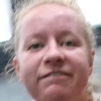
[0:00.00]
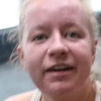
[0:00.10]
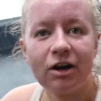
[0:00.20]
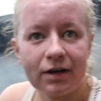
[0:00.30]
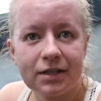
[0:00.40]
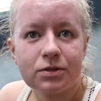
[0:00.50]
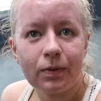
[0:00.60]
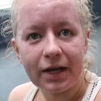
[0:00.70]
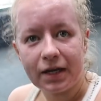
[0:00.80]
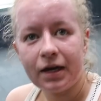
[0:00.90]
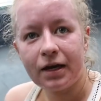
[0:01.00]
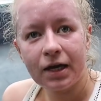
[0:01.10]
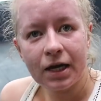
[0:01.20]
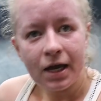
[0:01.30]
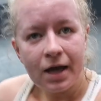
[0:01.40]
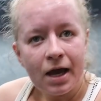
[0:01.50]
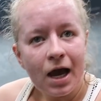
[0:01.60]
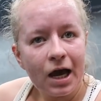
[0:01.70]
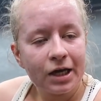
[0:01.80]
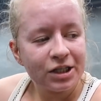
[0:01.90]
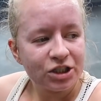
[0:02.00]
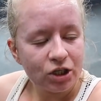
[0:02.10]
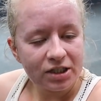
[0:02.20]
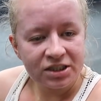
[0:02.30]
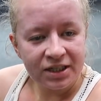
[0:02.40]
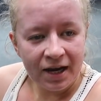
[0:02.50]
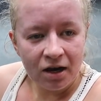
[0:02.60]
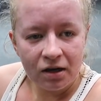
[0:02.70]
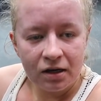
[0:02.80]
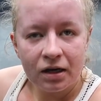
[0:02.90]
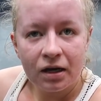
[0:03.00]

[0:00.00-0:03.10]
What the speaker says: Very sweaty. I'm gonna stretch now.